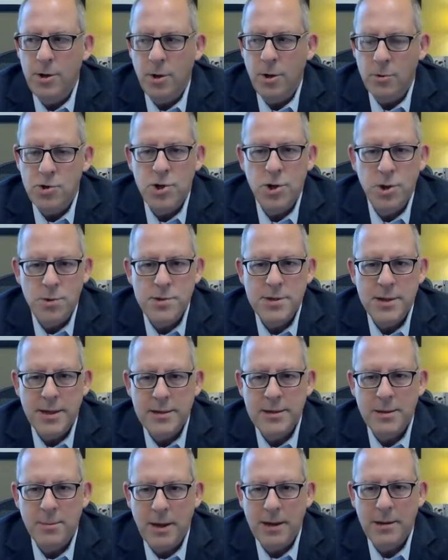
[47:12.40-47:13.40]
choosing
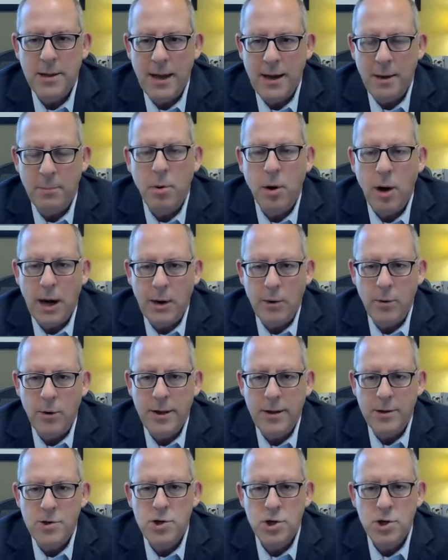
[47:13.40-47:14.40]
to make that a priority
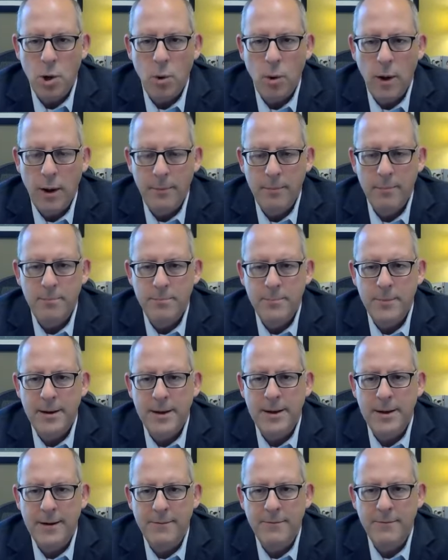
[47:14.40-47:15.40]
and show up
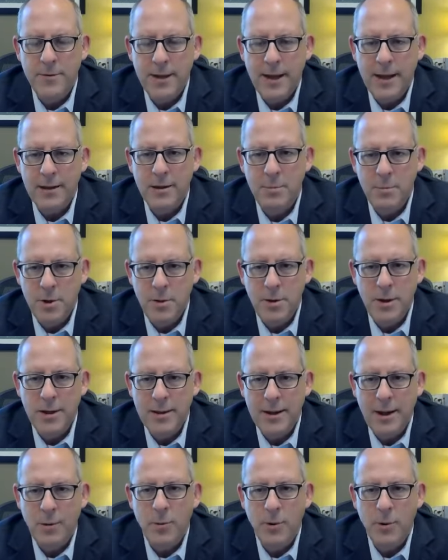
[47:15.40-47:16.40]
for that community in
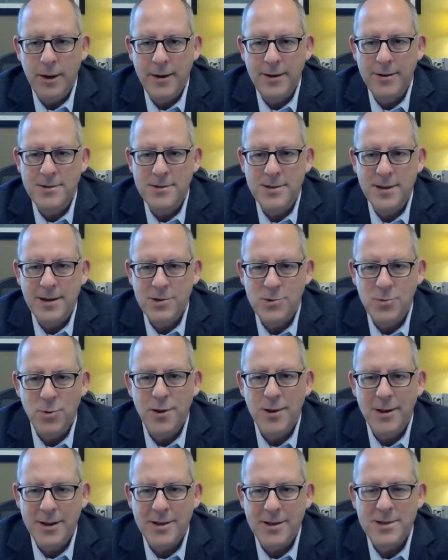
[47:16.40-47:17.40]
that way is
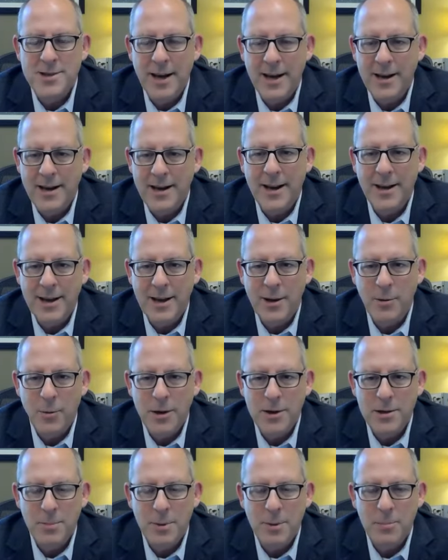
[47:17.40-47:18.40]
really exciting. I can't
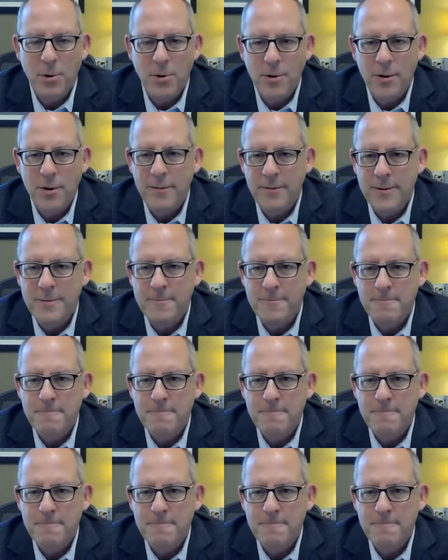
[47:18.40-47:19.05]
wait to be part of it.